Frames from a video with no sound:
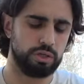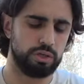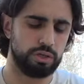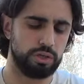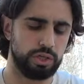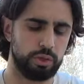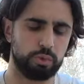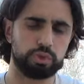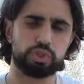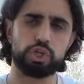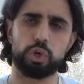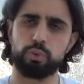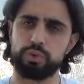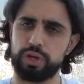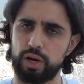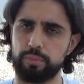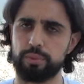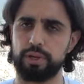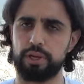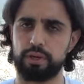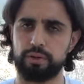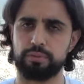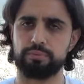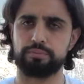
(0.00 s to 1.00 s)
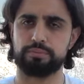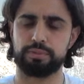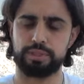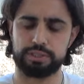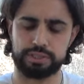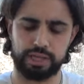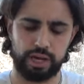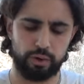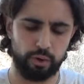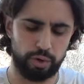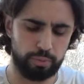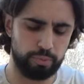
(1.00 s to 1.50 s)
He was no dummy, is
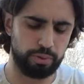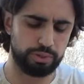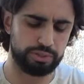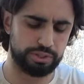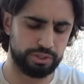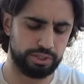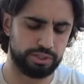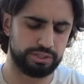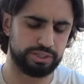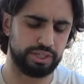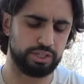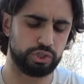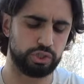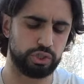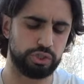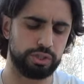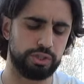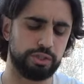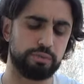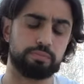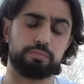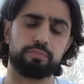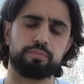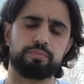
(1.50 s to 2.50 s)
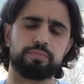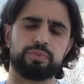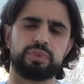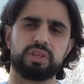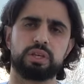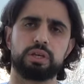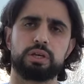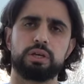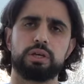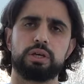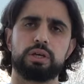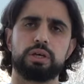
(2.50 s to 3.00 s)
how he puts it essentially.
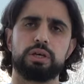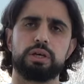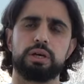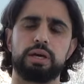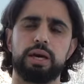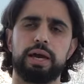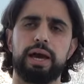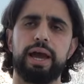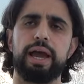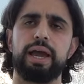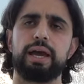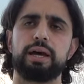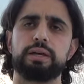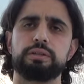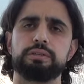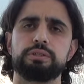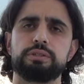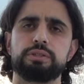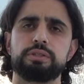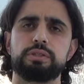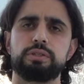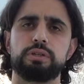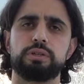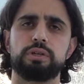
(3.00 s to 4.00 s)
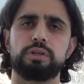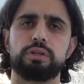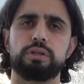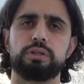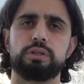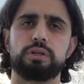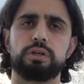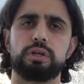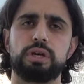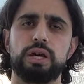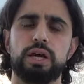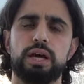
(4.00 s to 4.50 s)
And
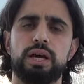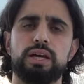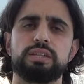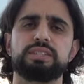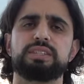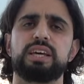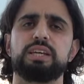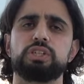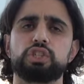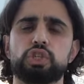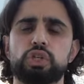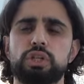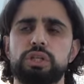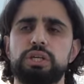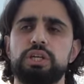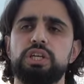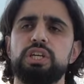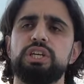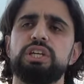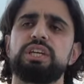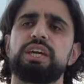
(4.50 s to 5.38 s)
essentially, he